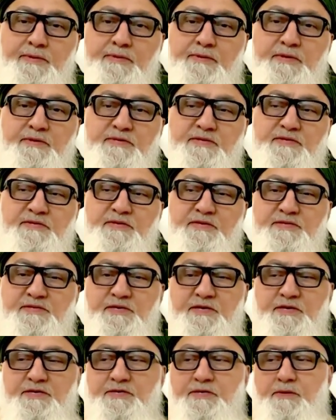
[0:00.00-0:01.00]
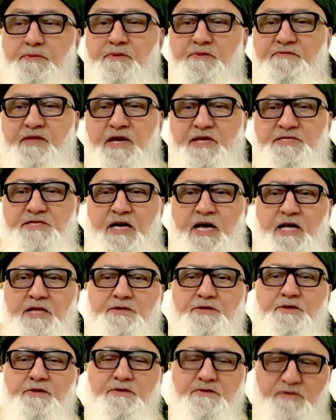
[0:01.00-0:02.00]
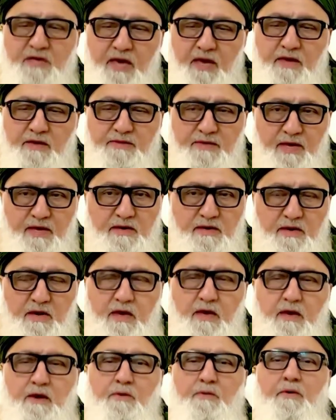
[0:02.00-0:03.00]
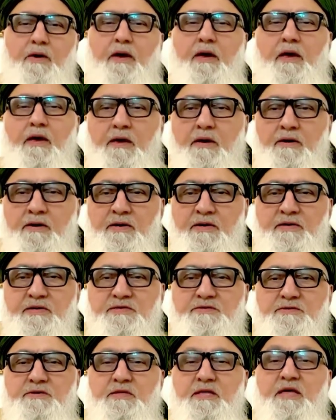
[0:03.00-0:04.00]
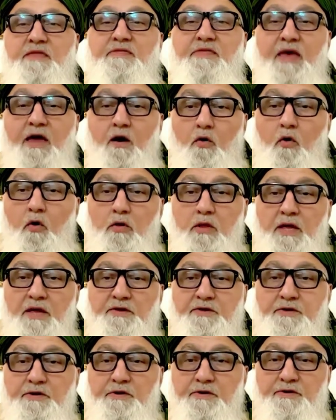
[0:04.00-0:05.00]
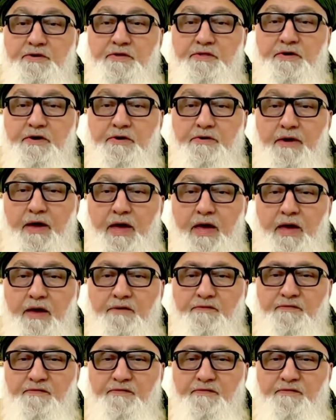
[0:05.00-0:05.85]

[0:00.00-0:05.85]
This is a system of Dajjal to take the key away so that they all enter into the grave